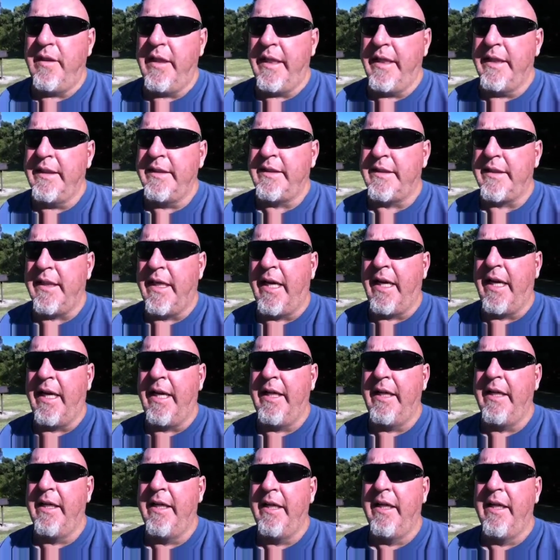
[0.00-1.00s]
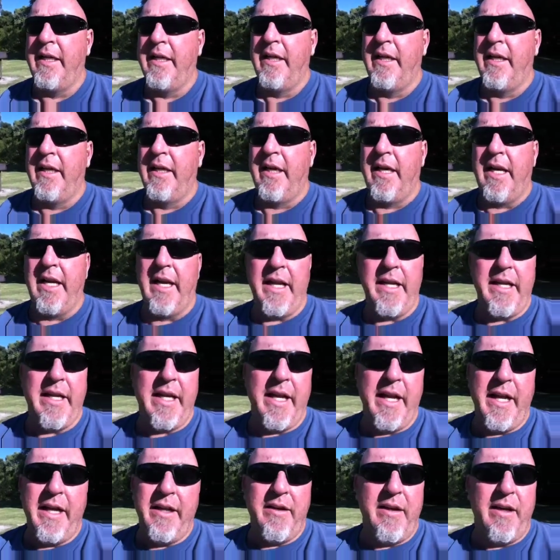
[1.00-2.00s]
inside. And
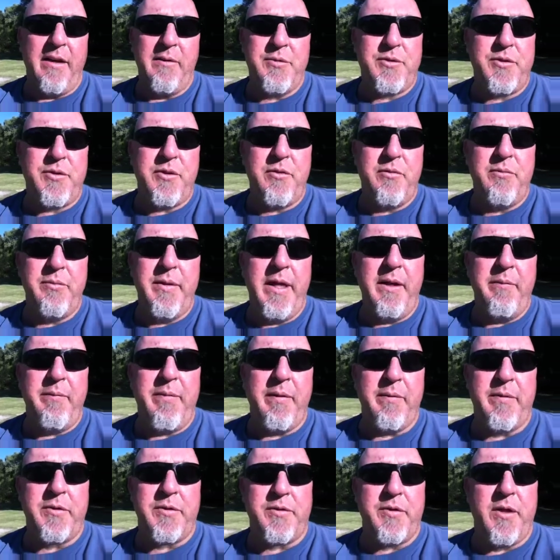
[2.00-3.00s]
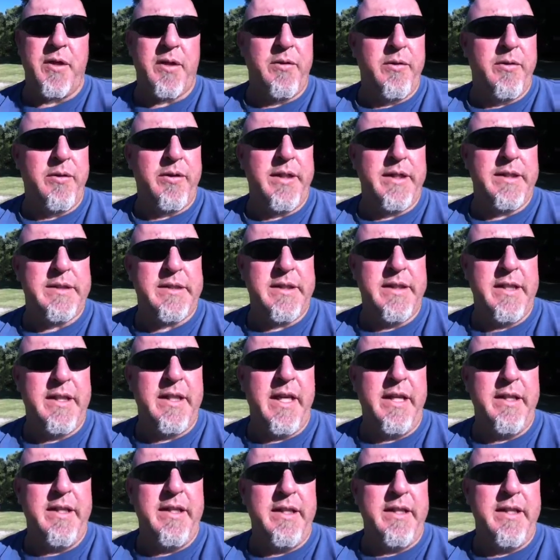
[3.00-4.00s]
I'm sure many people struggle with this.
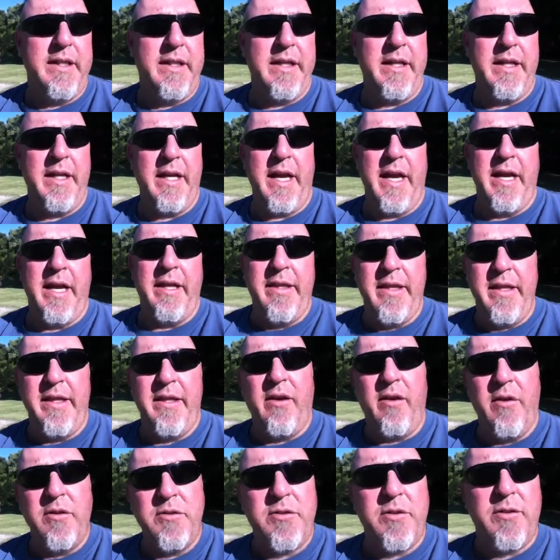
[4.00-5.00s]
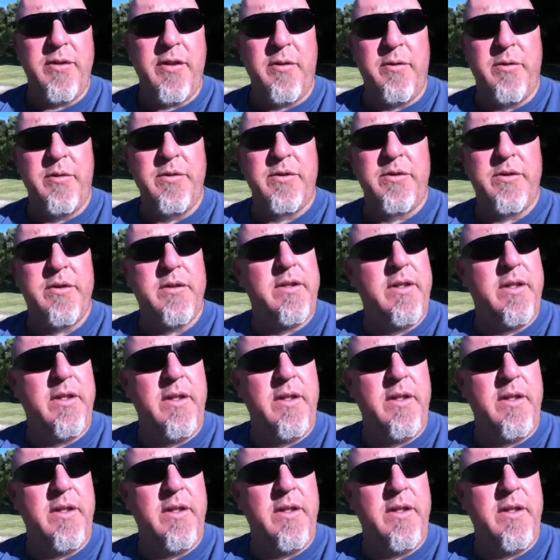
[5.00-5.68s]
And then also there was